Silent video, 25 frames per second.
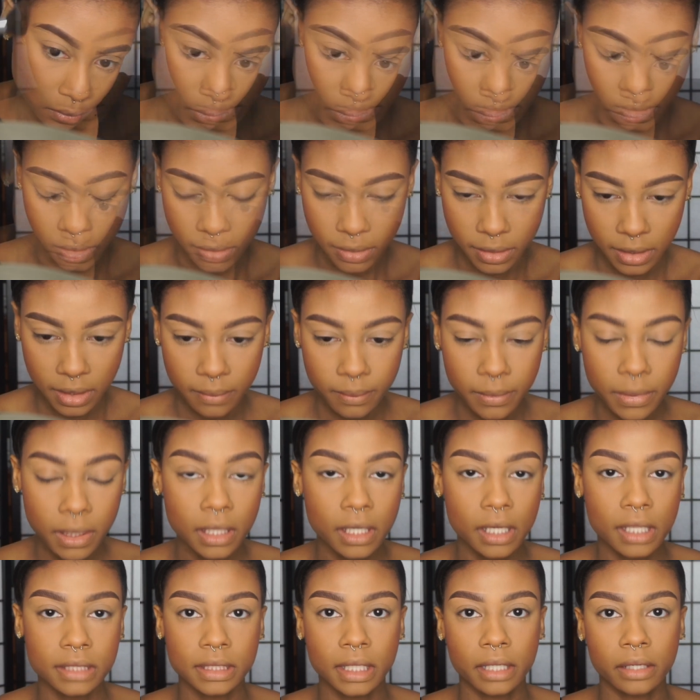And then
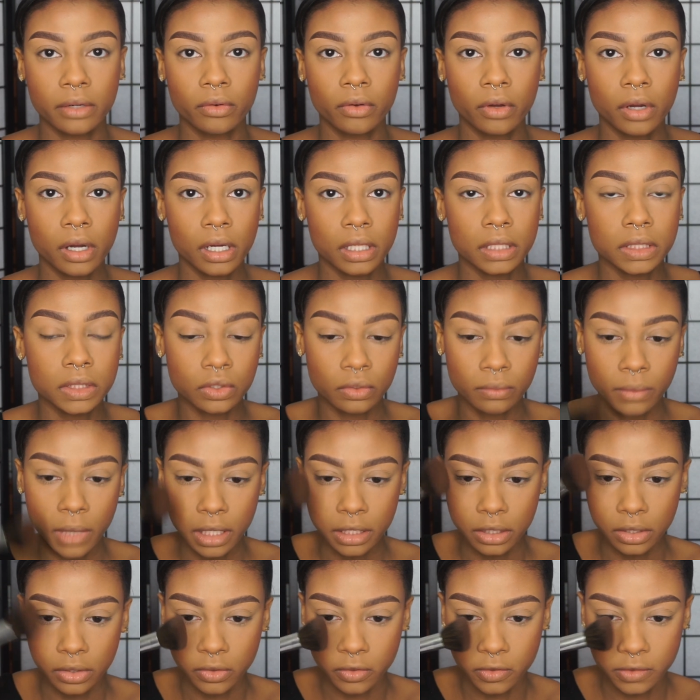because I don't contour my
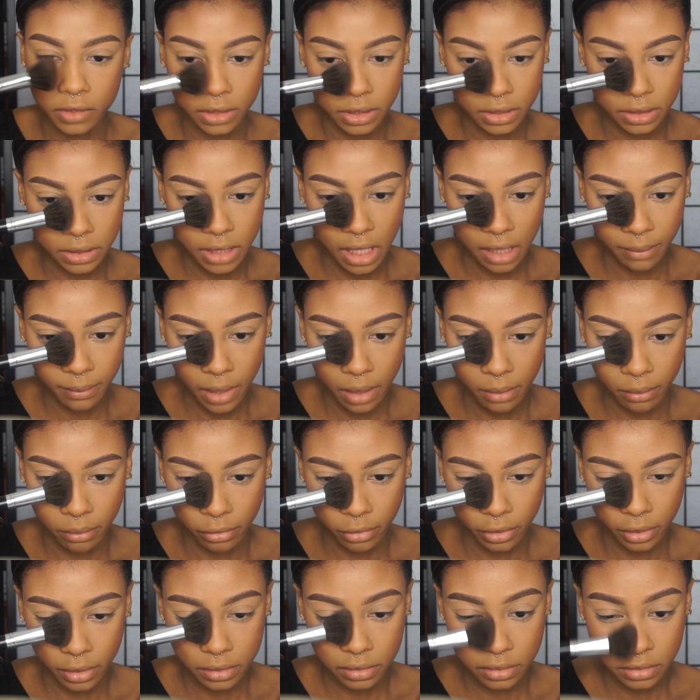nose, I just take my
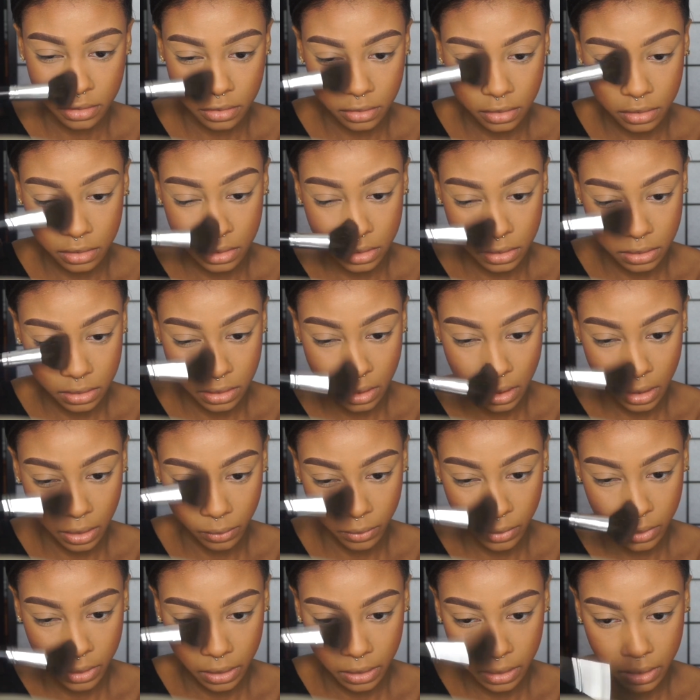bronzer and just like
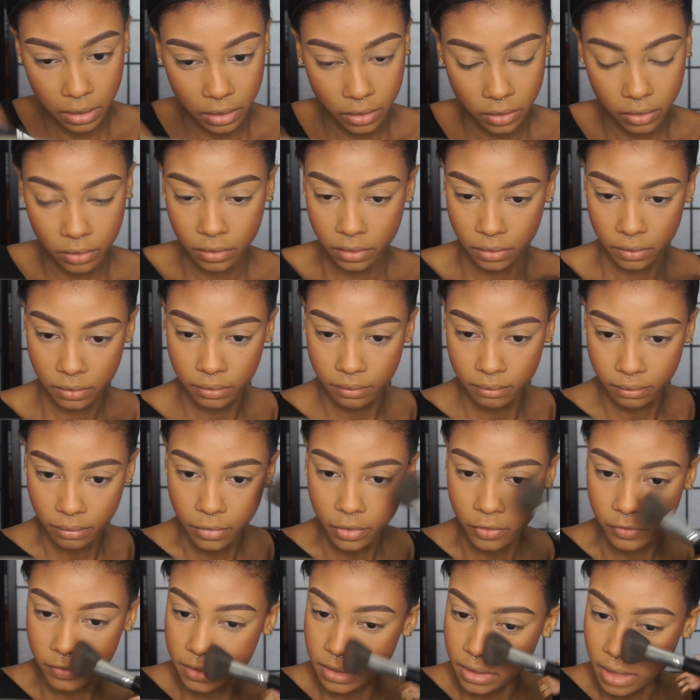run it down
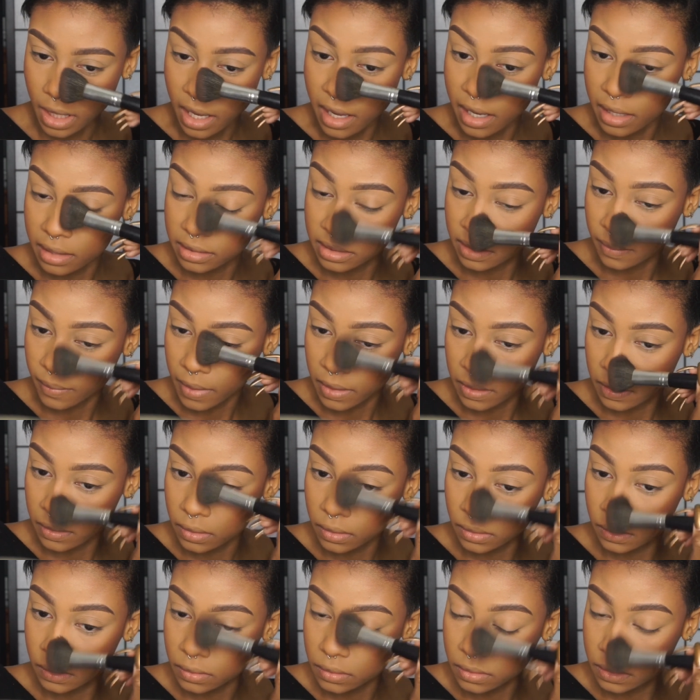both sides of my
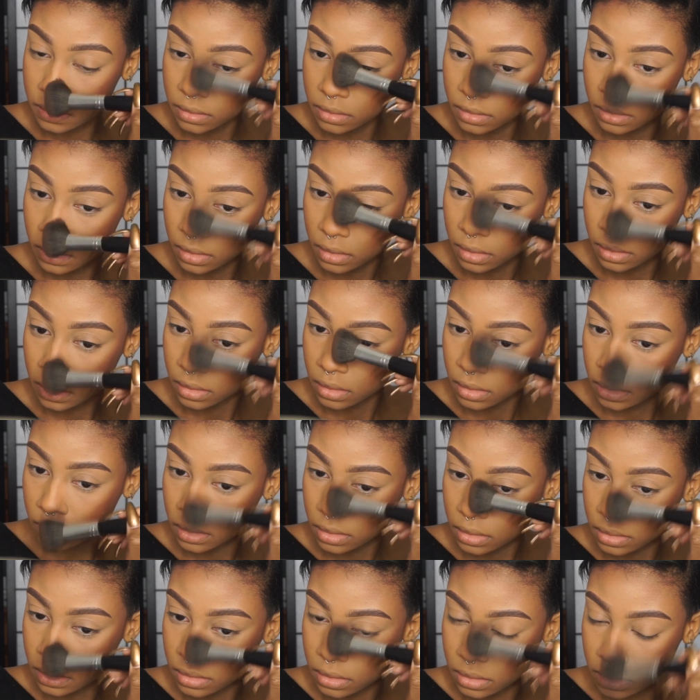nose,
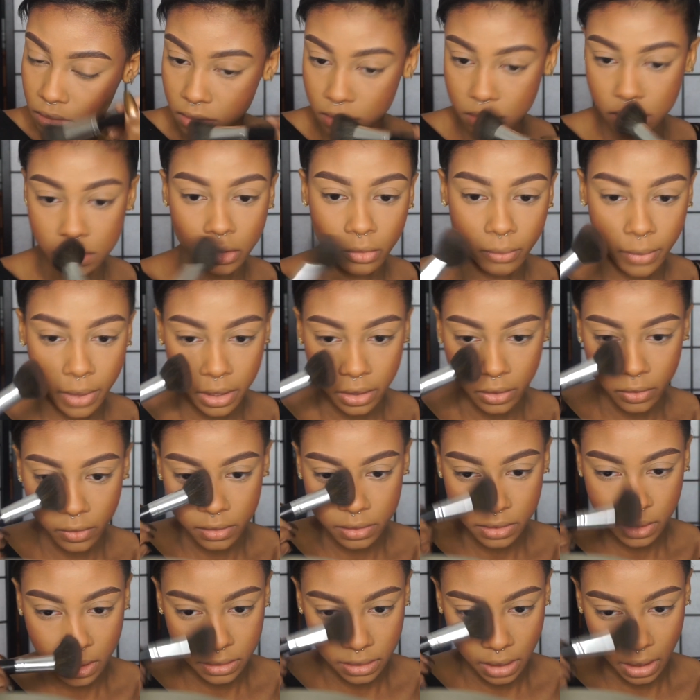just so my
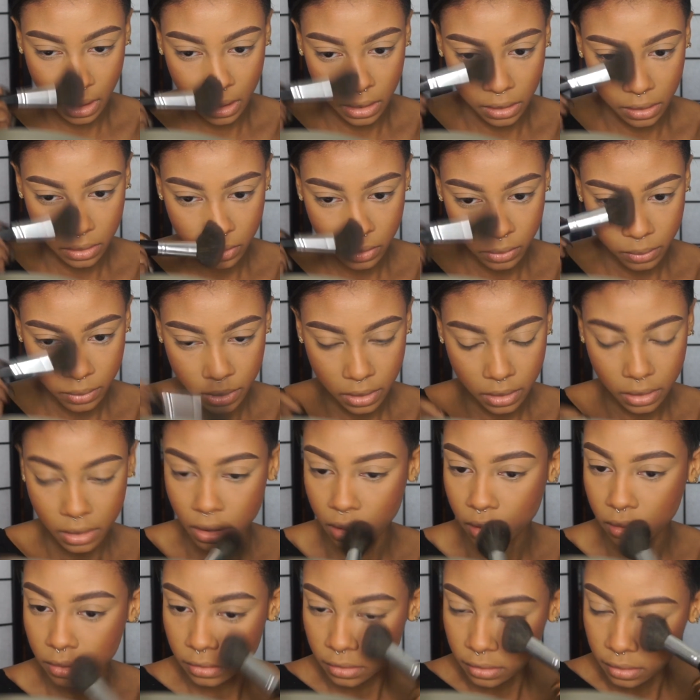nose has like a little bit of
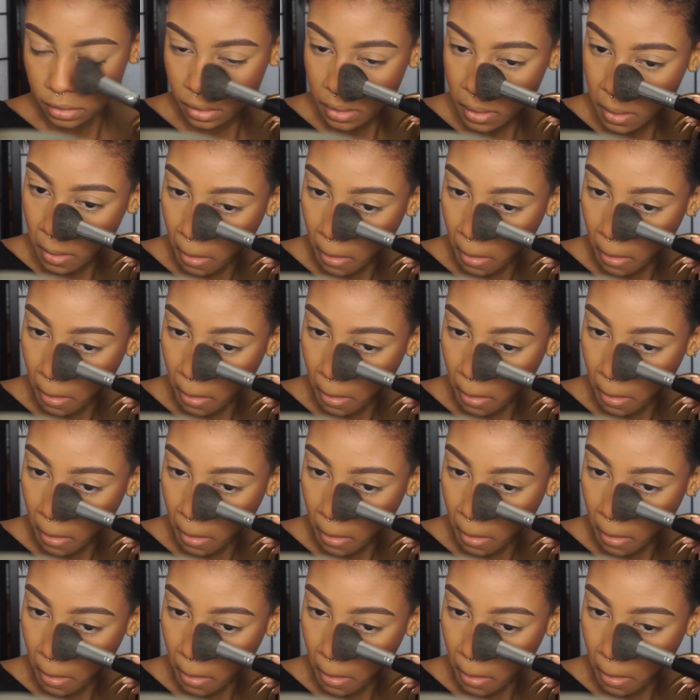color.